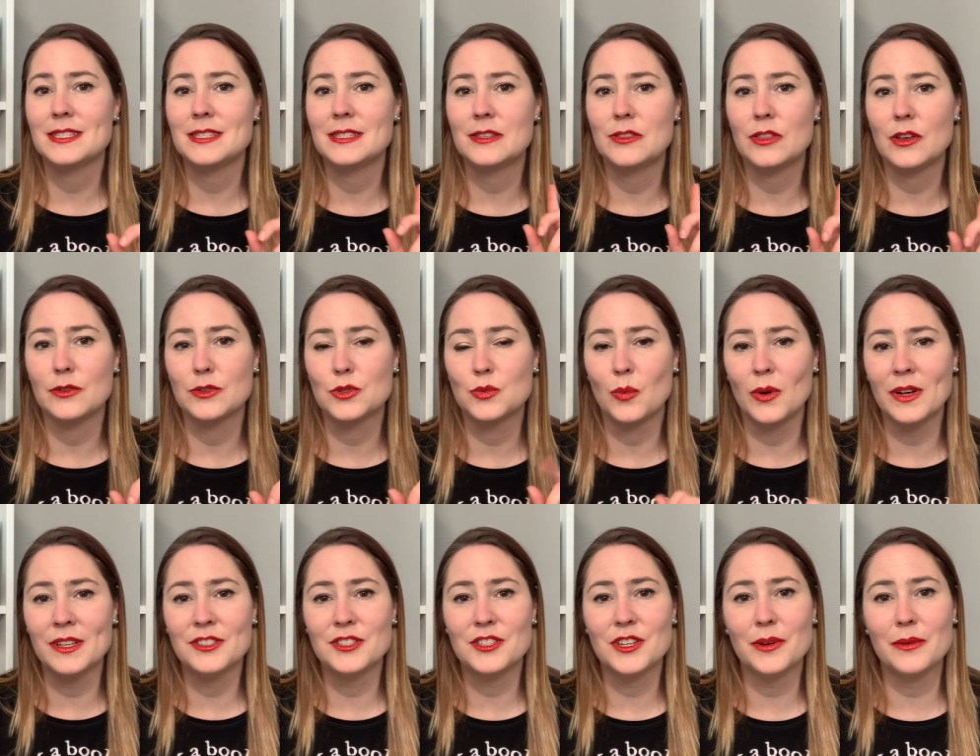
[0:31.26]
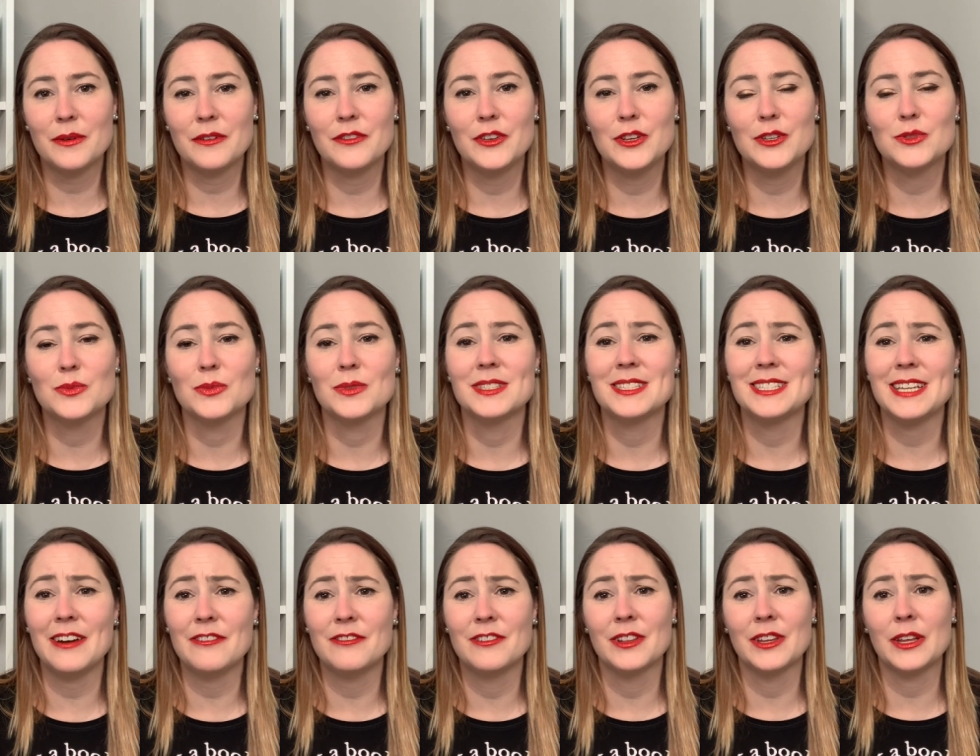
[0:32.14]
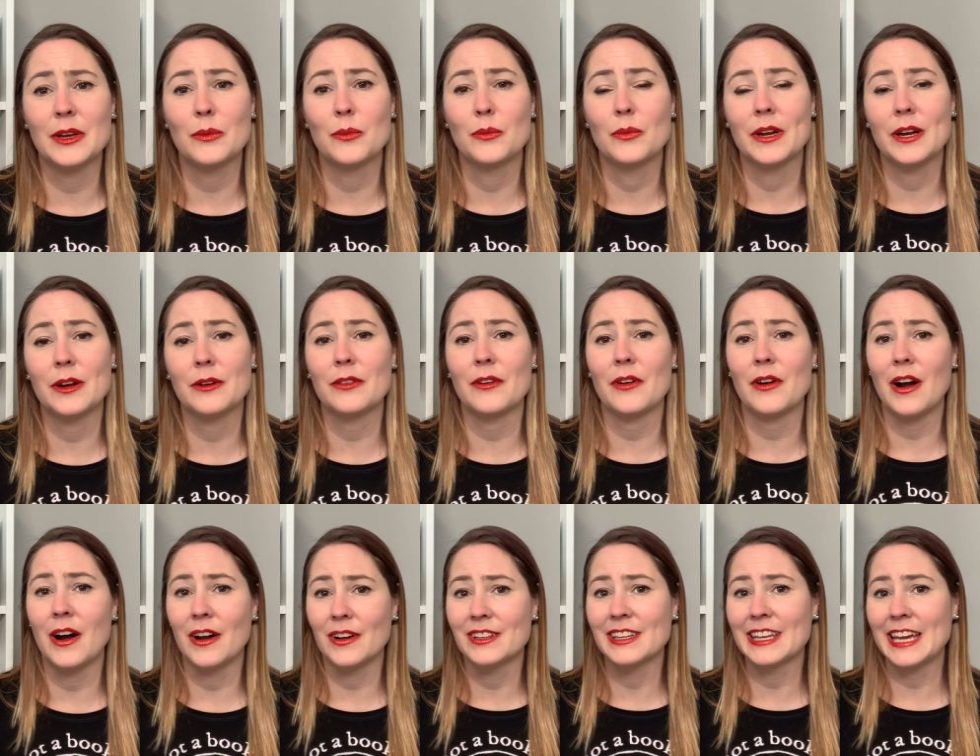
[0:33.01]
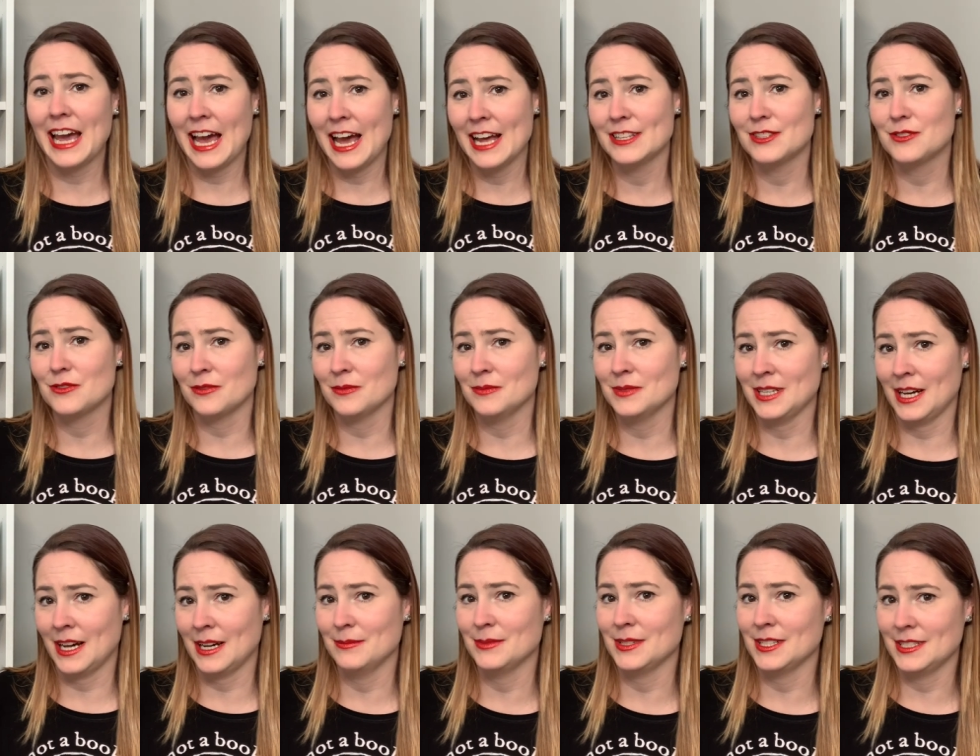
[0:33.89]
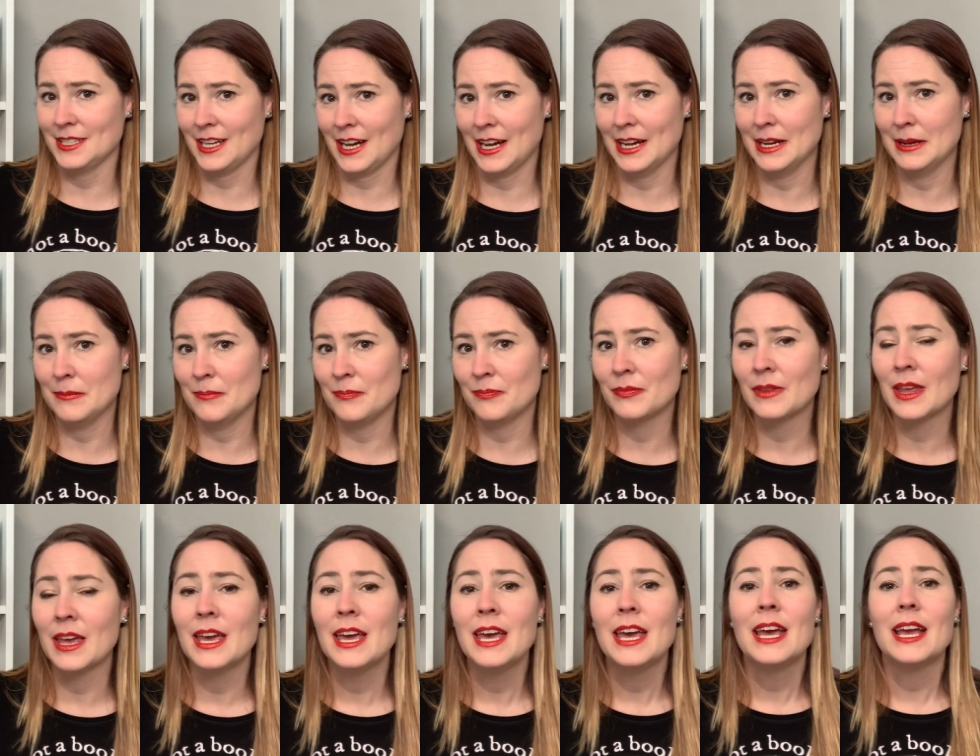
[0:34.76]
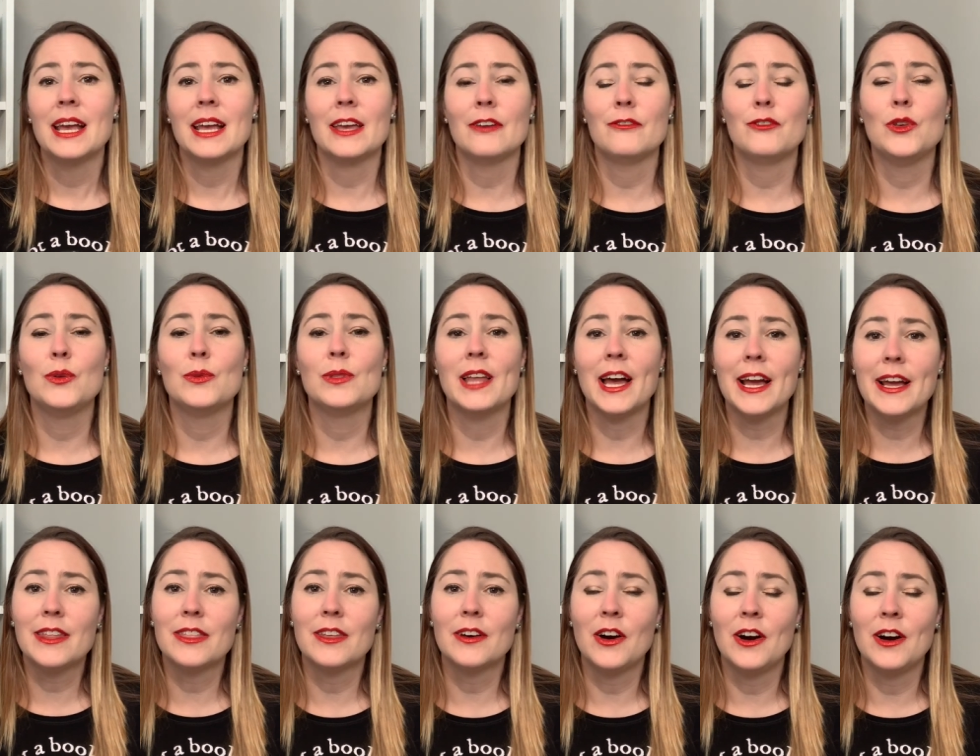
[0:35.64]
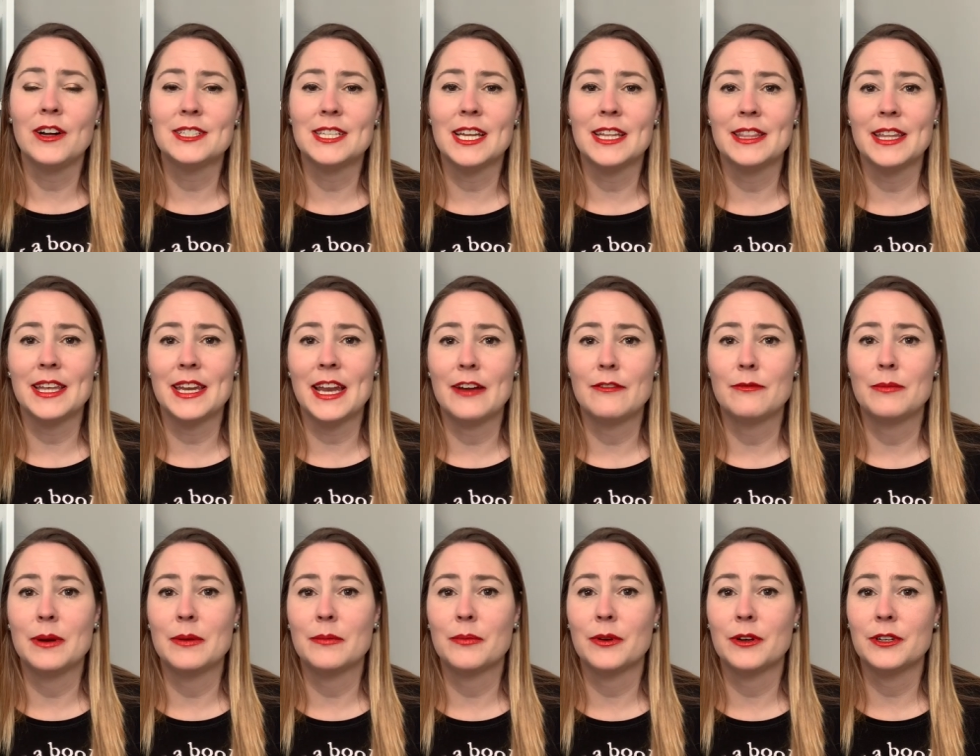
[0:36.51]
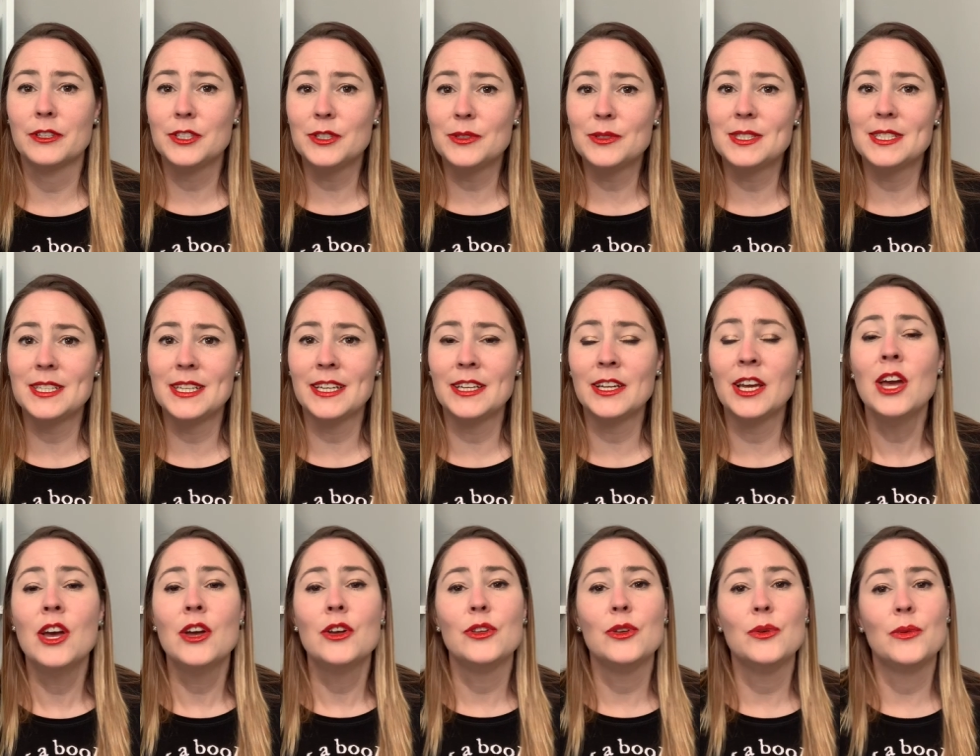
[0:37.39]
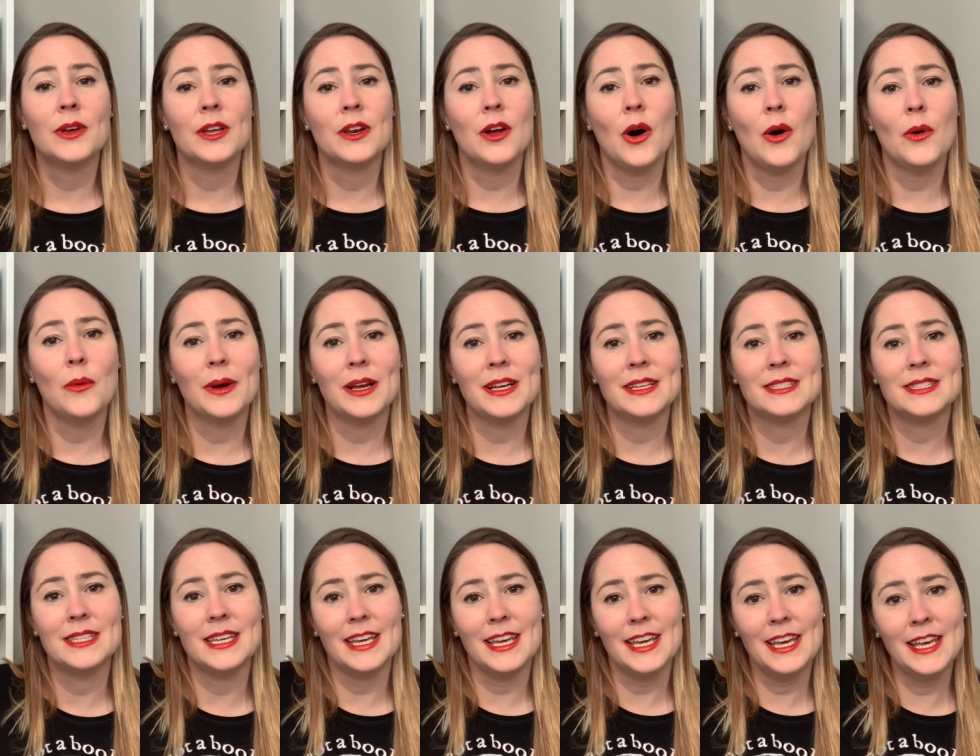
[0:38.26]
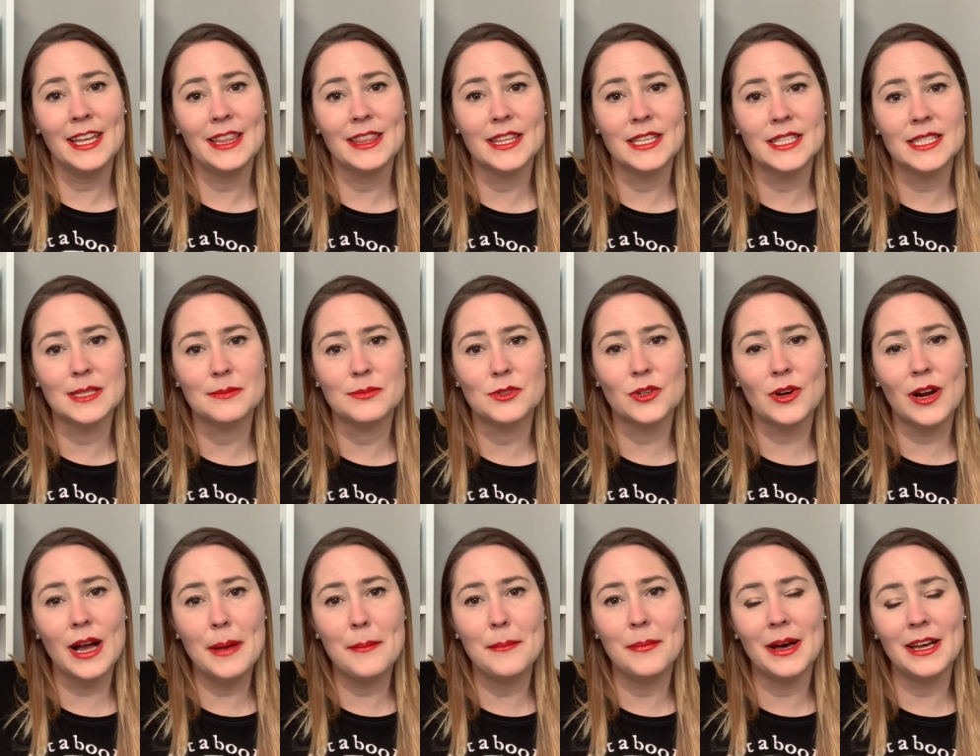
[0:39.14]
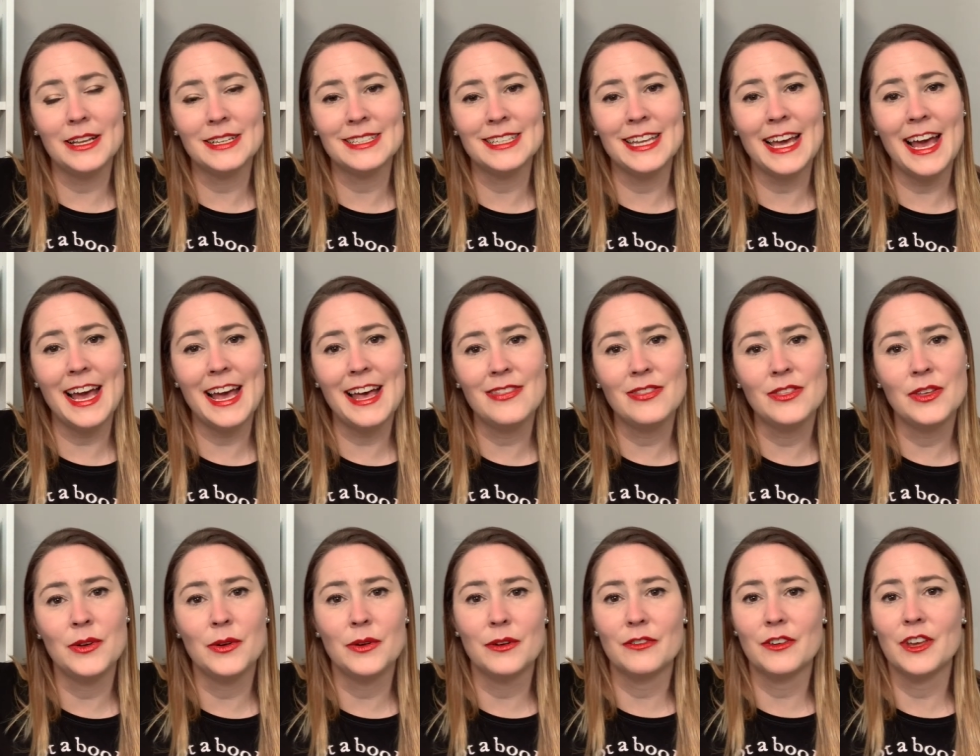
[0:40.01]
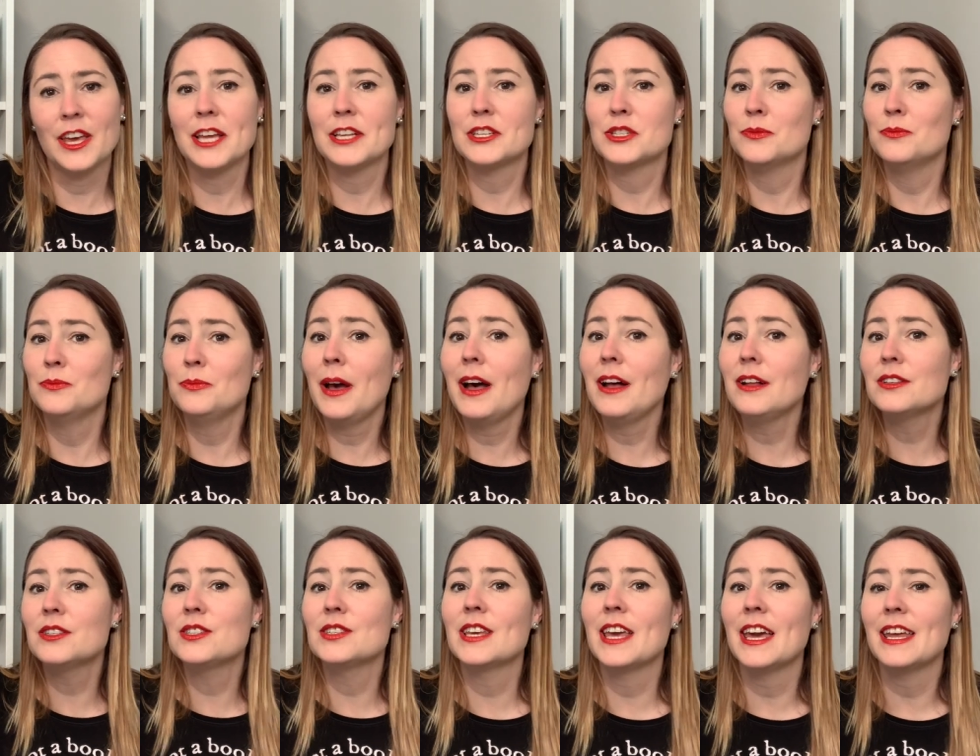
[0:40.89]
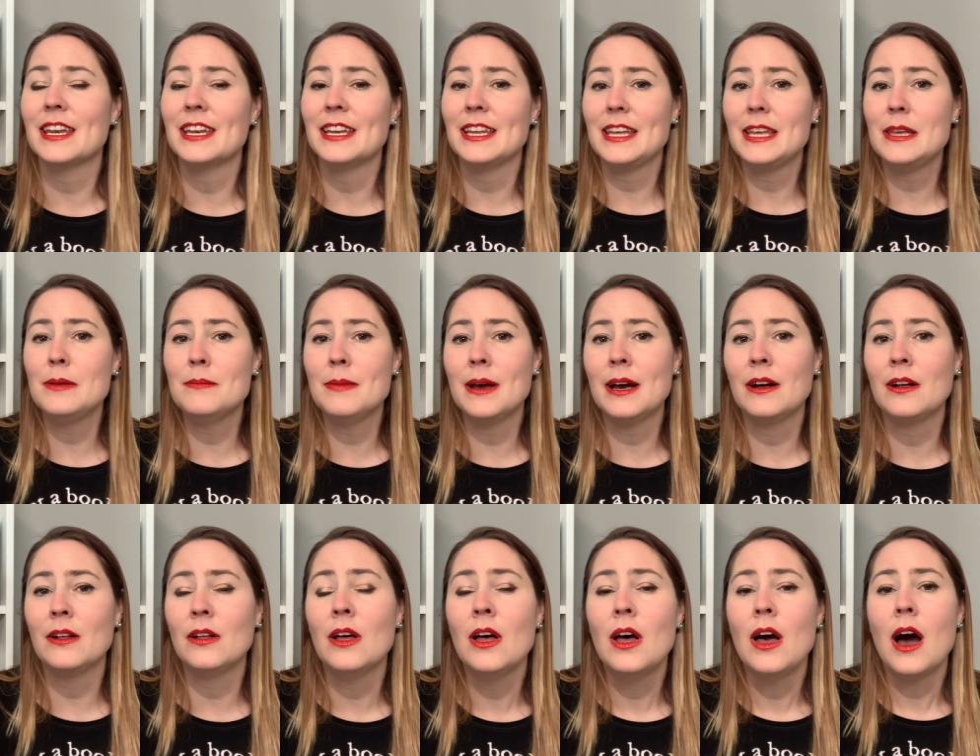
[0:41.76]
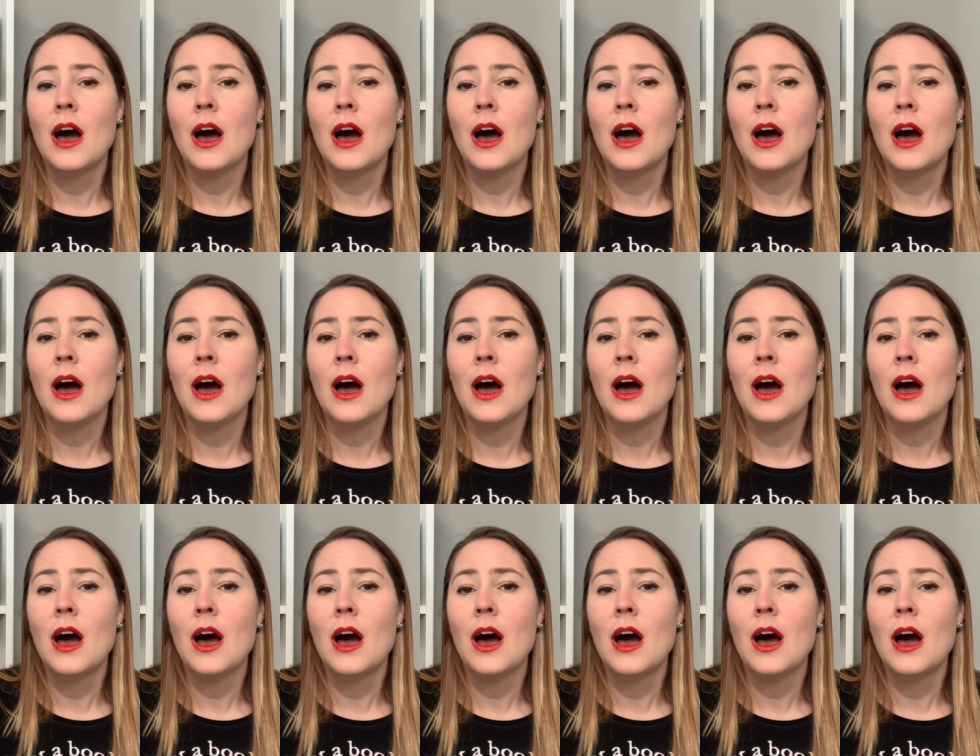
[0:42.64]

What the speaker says: those 1-star reviews will definitely rear their ugly heads from time to time. If you like the content that I've been producing, you can always hit the subscribe button and the notification bell to get an email